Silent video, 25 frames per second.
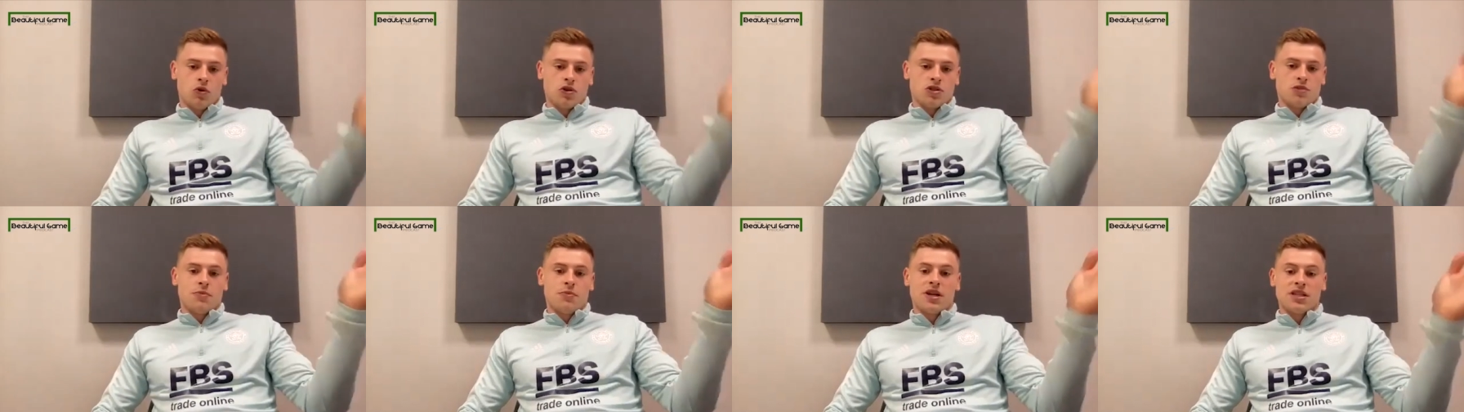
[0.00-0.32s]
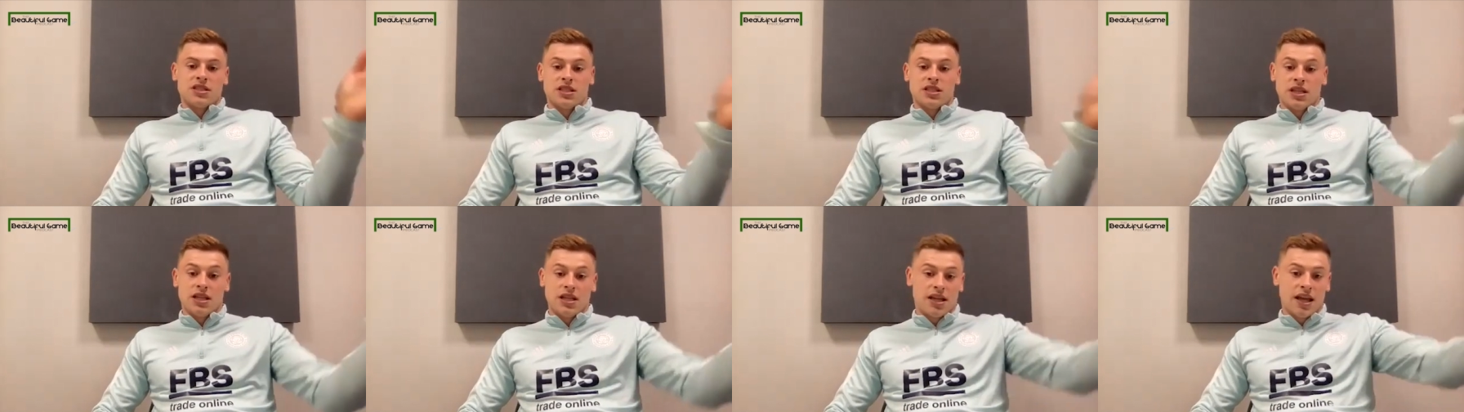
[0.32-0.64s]
Watch
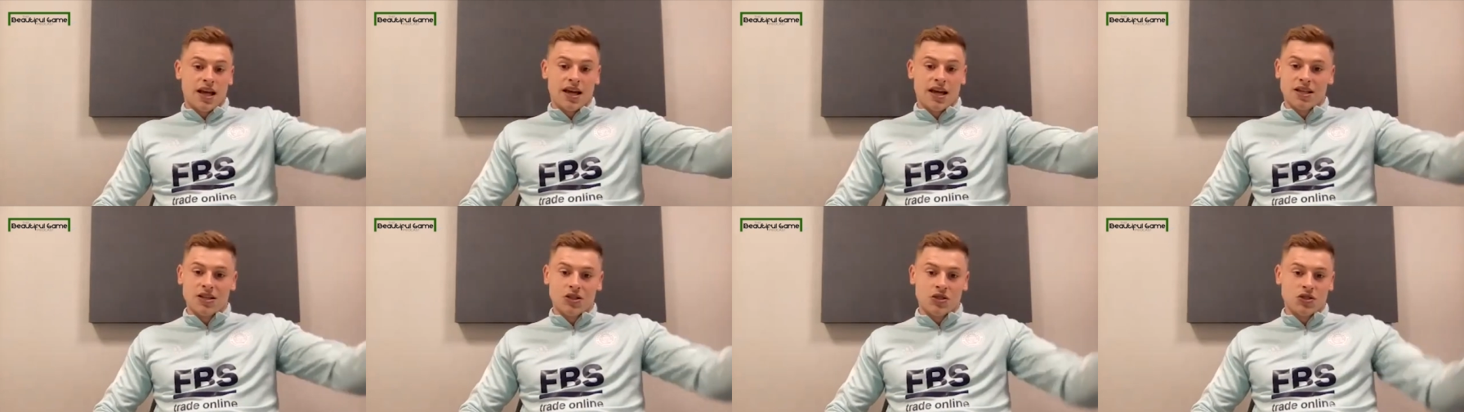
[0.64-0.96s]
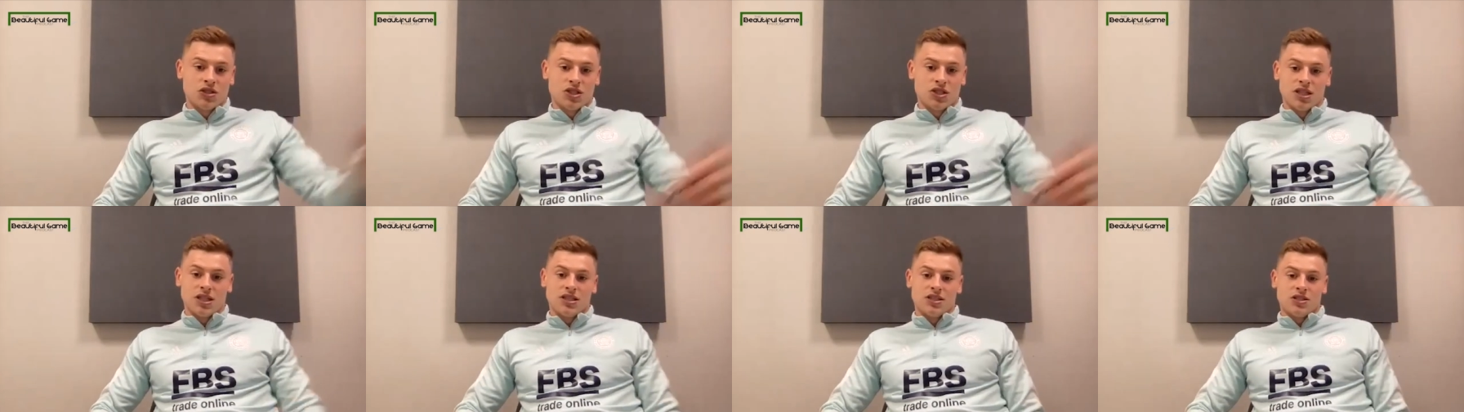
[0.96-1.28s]
match of the day,
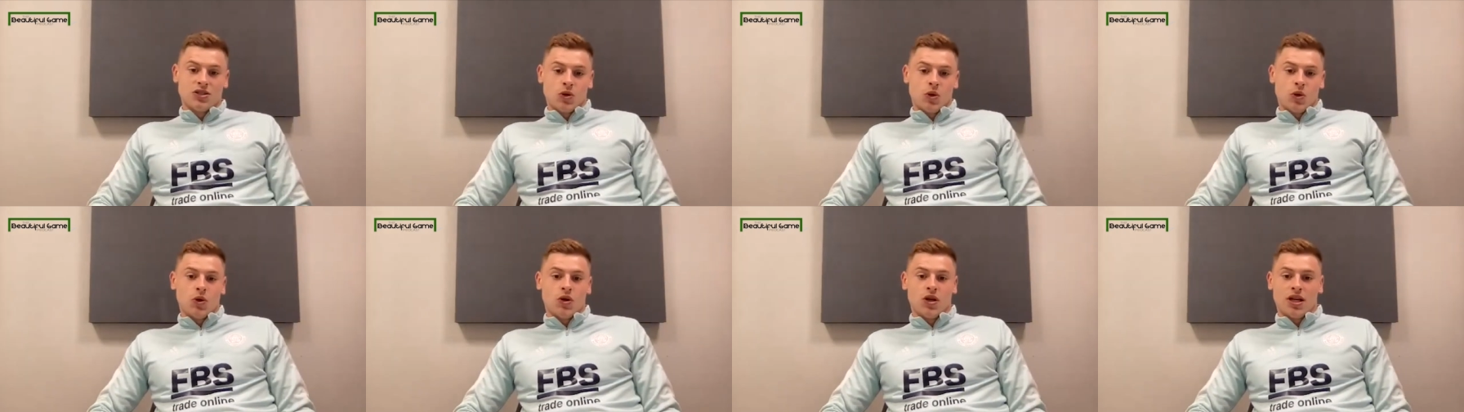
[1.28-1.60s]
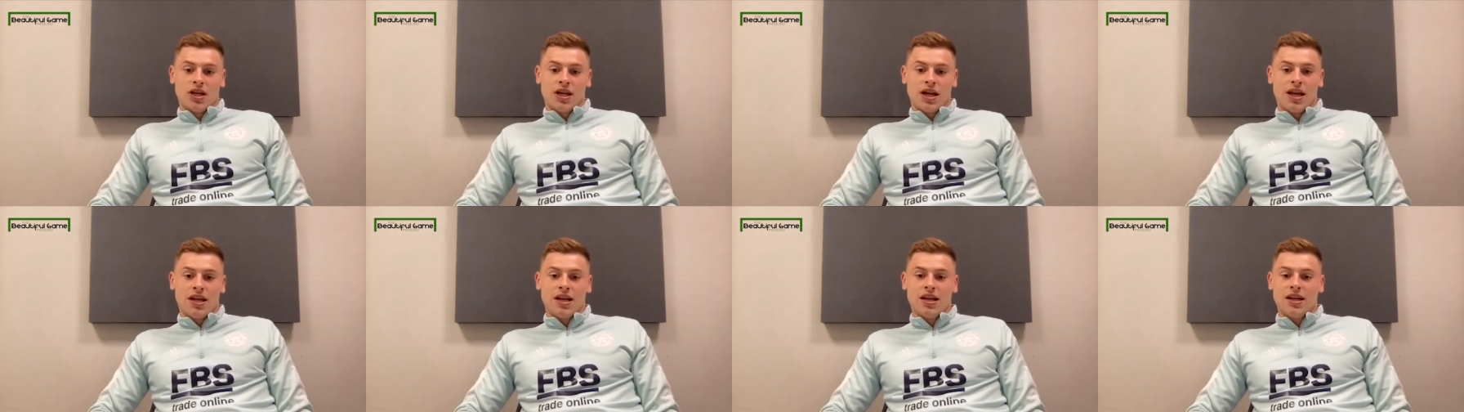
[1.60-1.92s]
and you see he
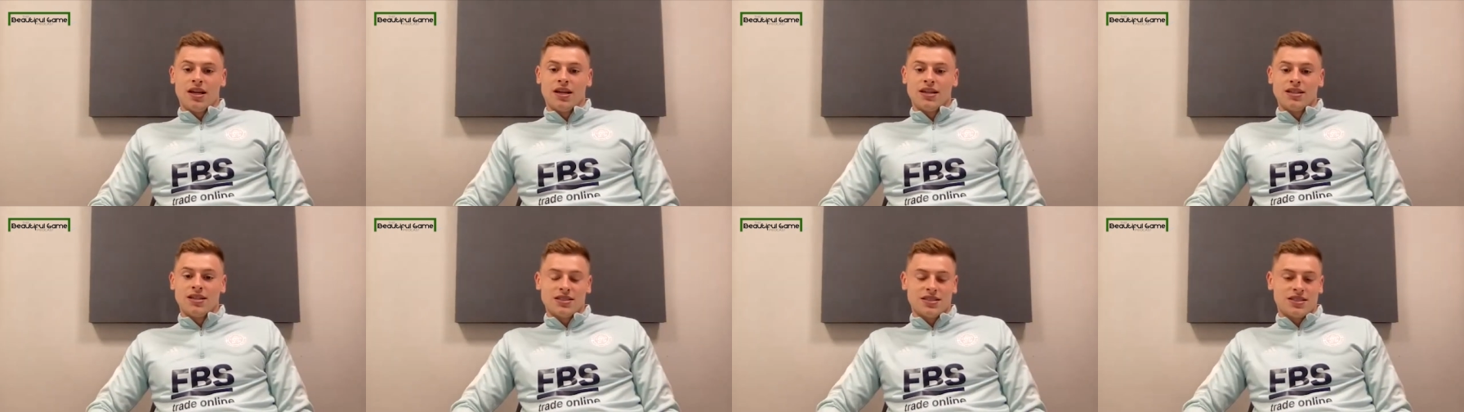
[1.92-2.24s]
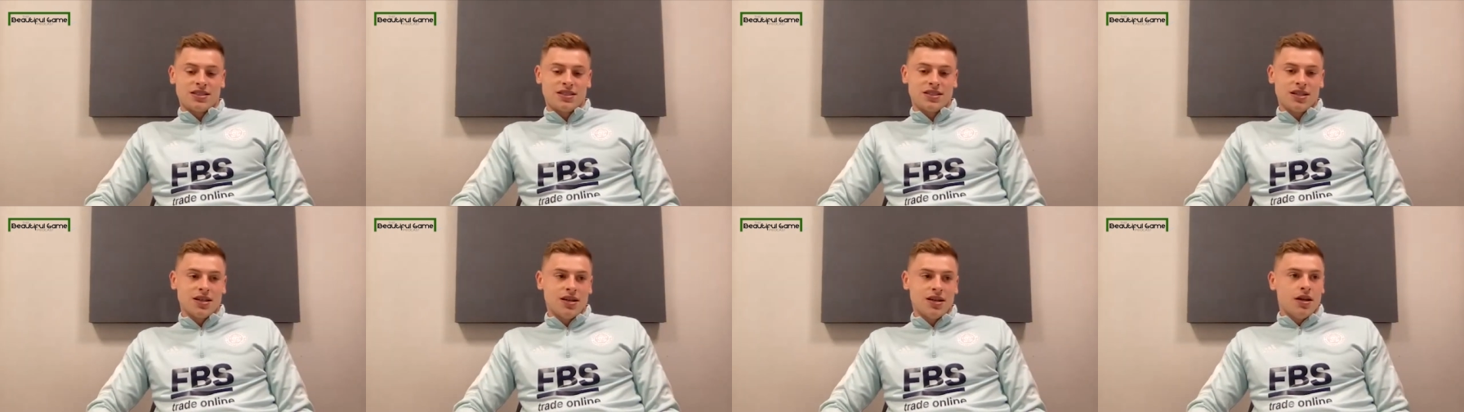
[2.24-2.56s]
scored again, and
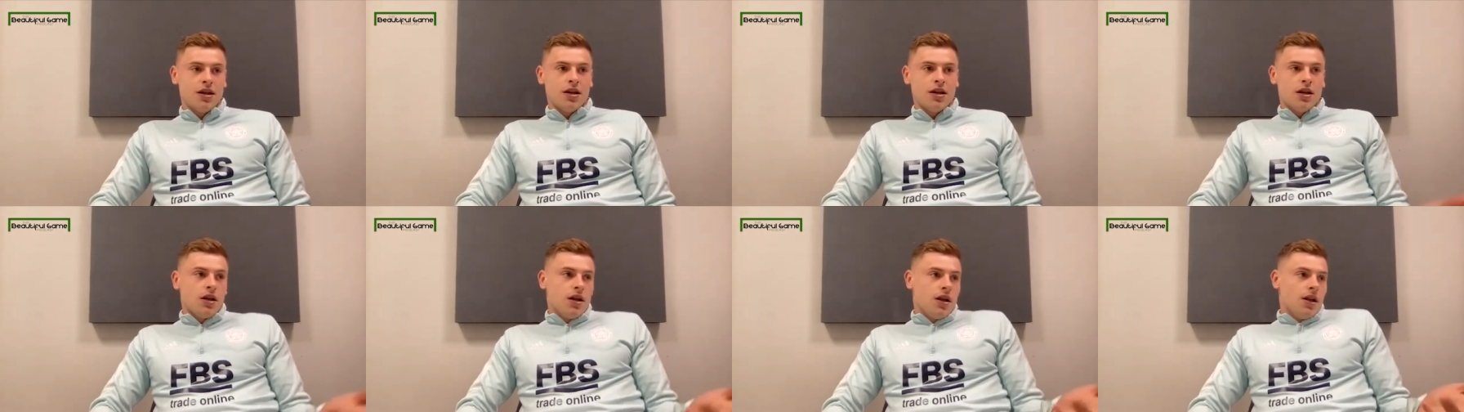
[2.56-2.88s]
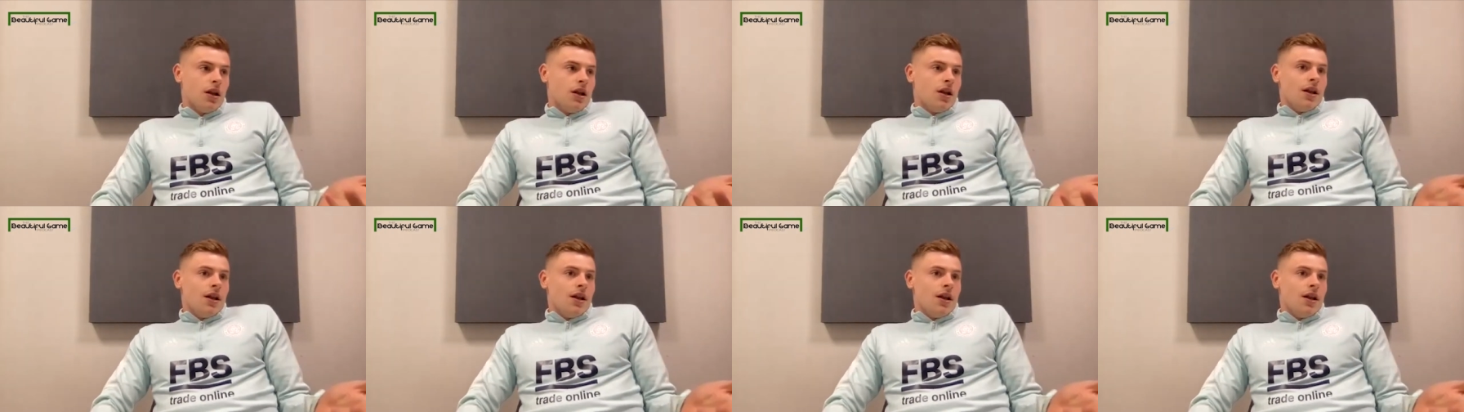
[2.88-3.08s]
it's